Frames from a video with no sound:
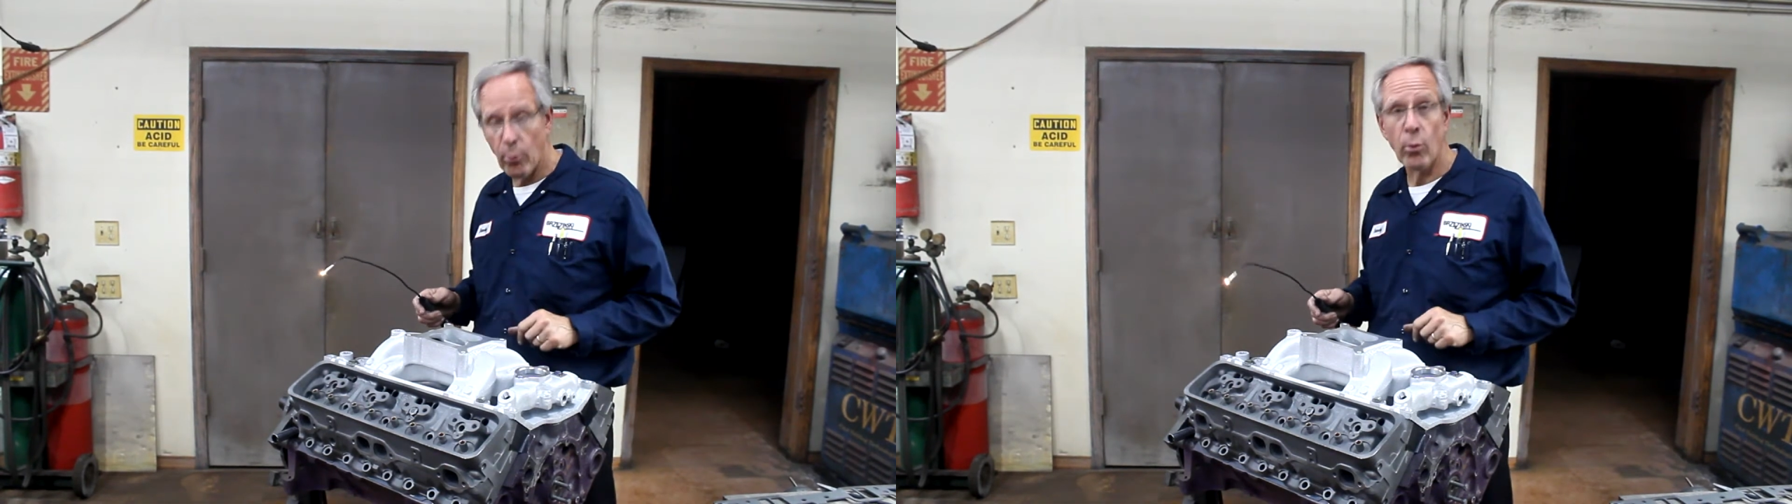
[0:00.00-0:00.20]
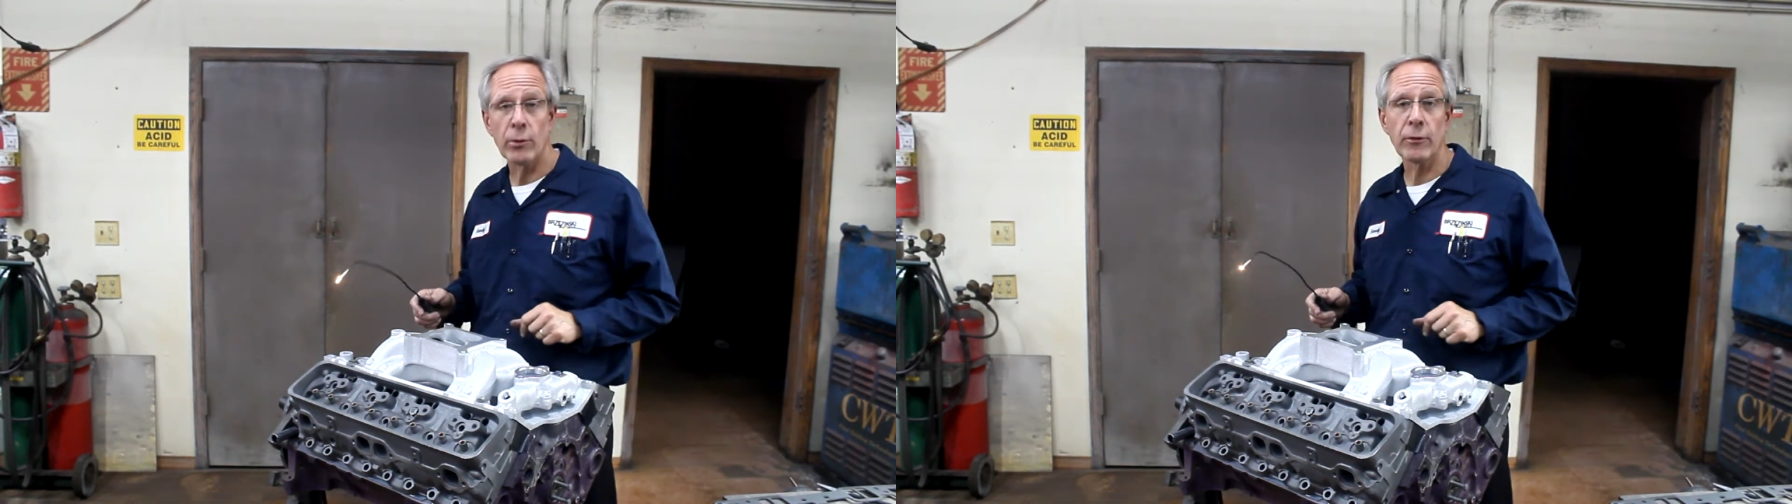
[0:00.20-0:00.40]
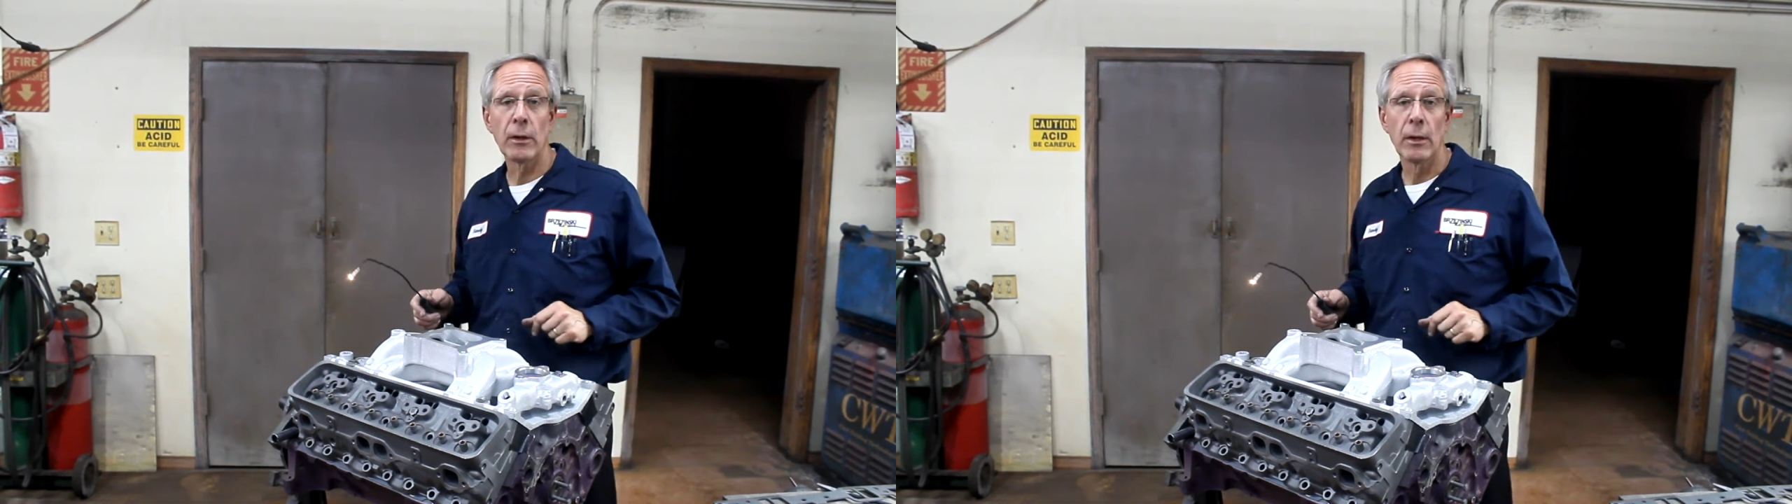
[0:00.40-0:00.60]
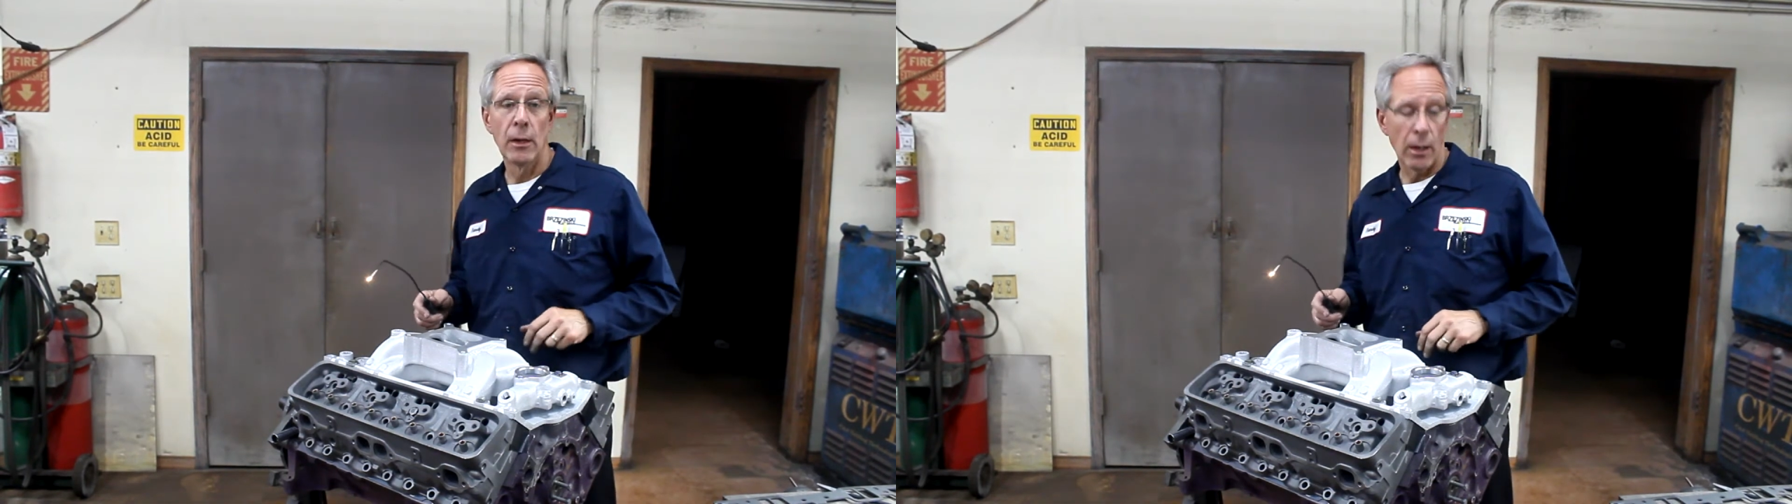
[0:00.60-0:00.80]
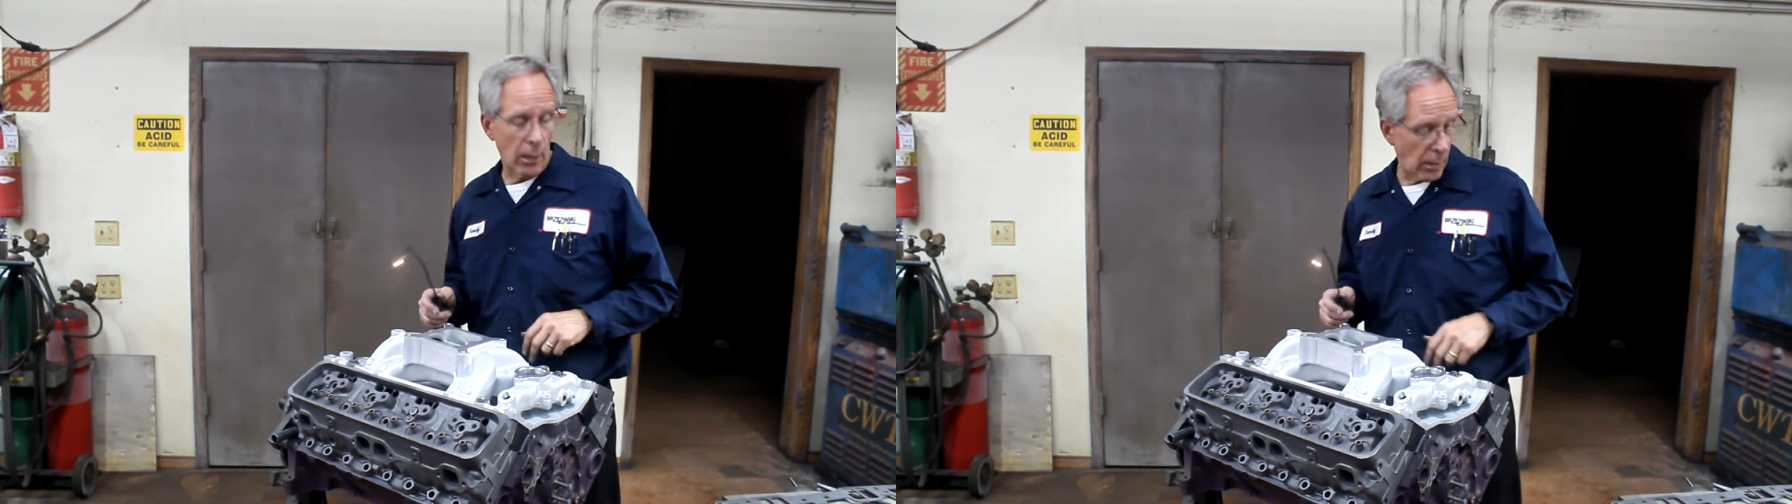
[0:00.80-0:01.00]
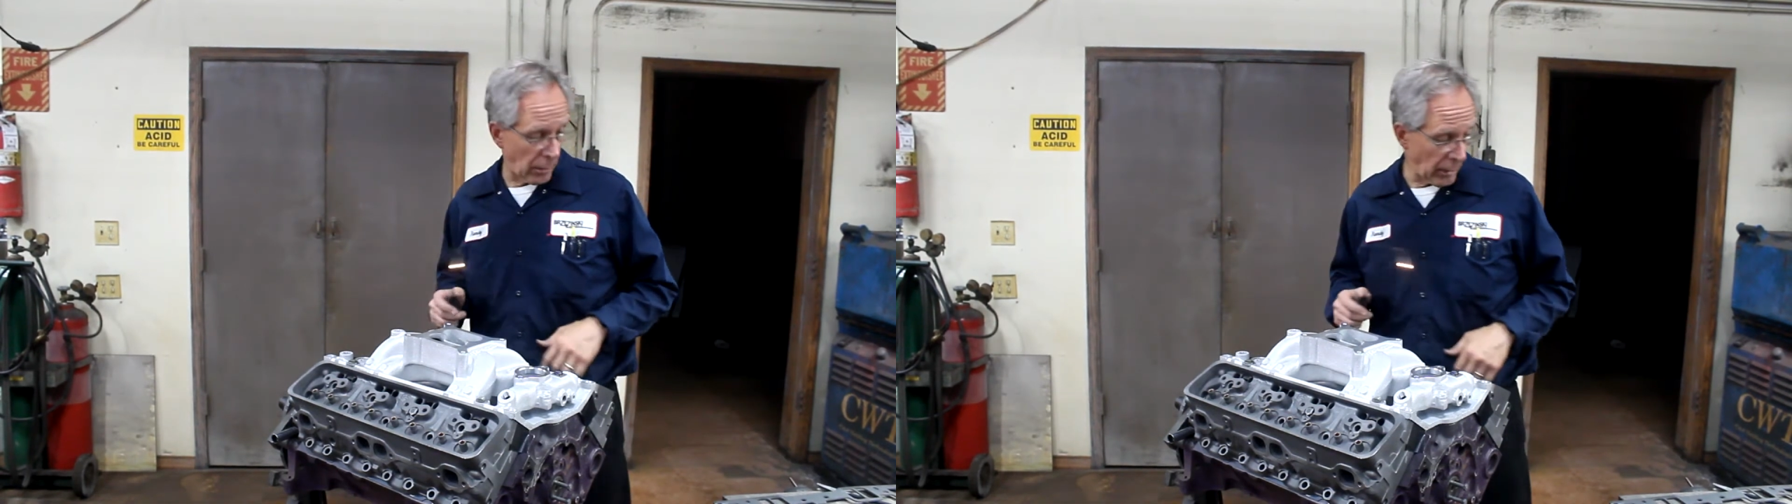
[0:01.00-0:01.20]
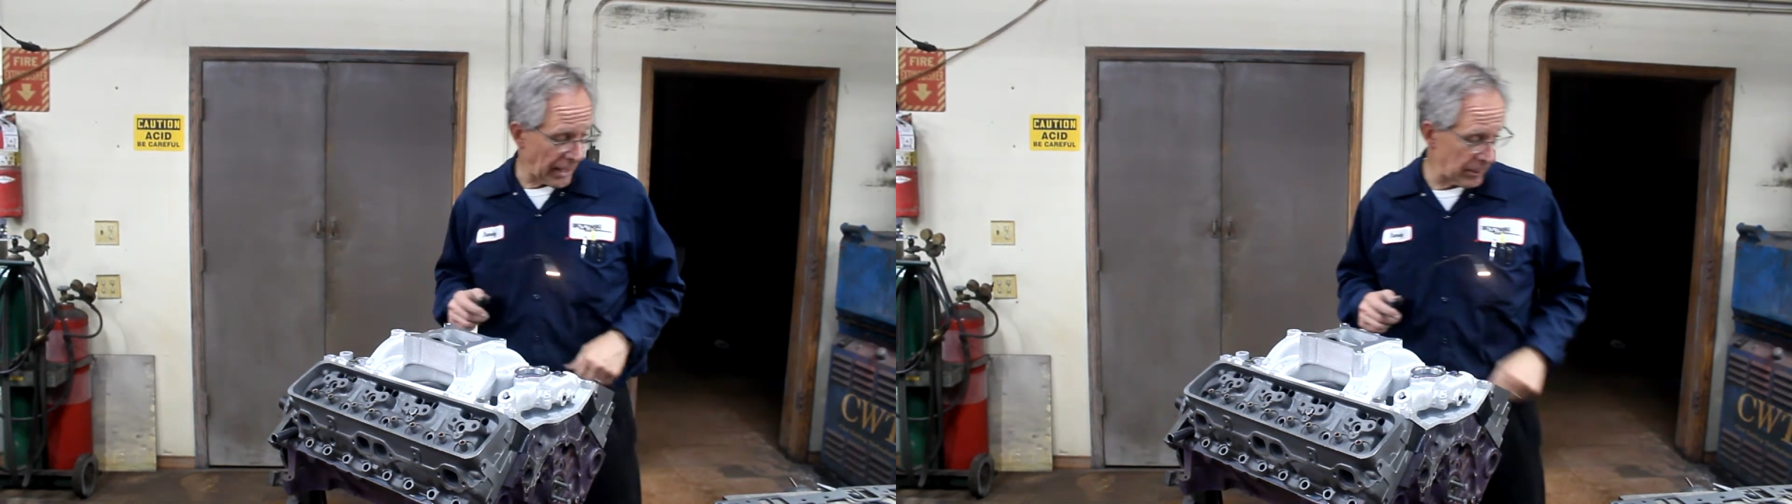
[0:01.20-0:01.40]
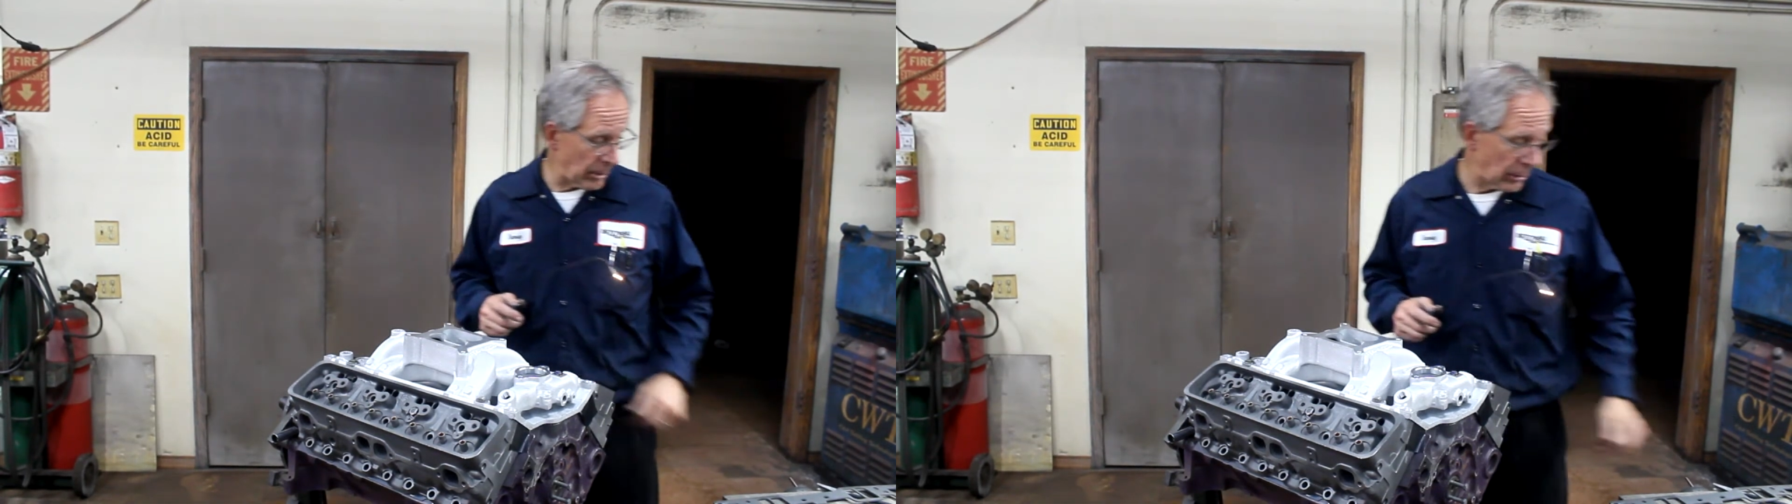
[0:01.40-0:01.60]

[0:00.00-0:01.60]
port alignment.